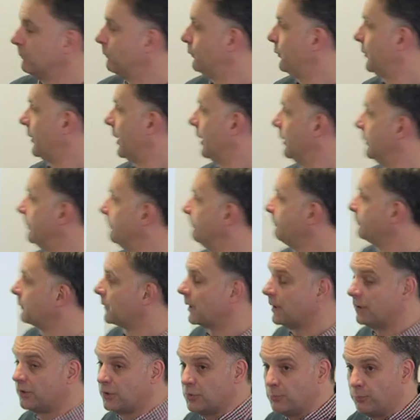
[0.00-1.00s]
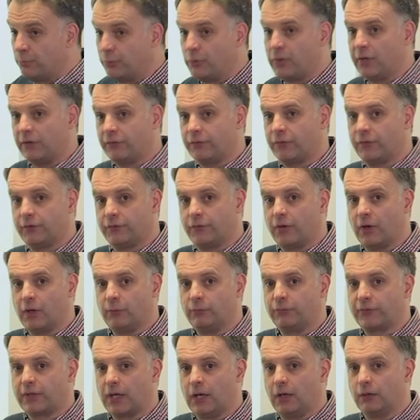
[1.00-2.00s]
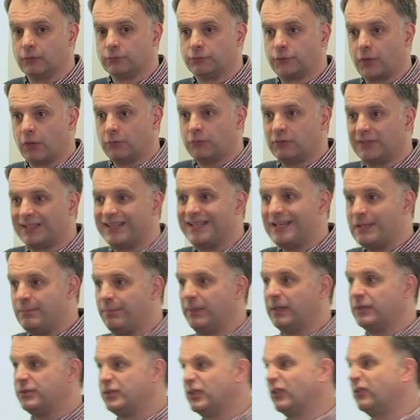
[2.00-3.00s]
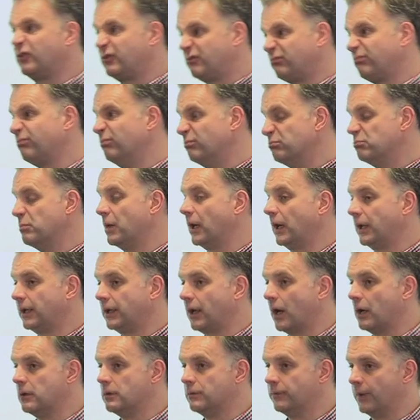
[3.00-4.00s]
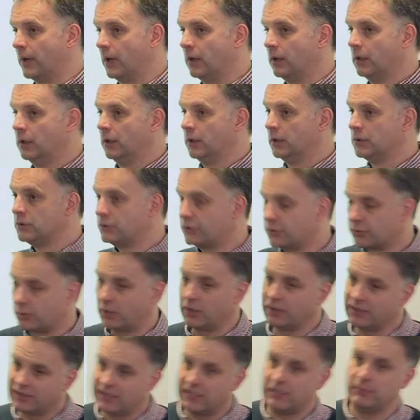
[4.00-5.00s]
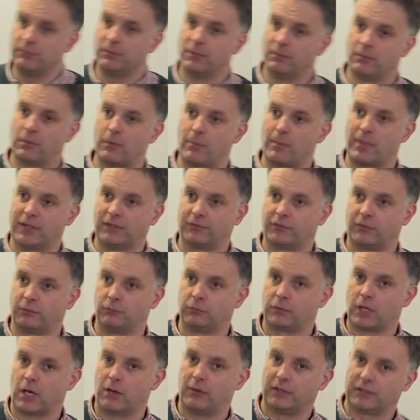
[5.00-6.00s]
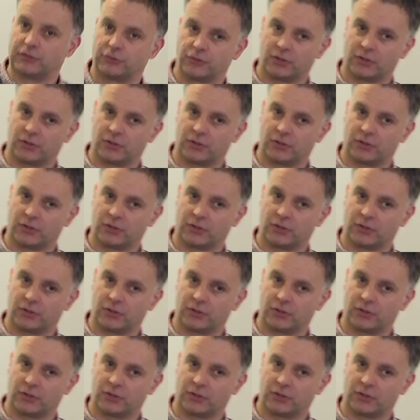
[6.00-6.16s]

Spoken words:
So compress the timescale. Don't keep it just mulling over. Try and keep the momentum going.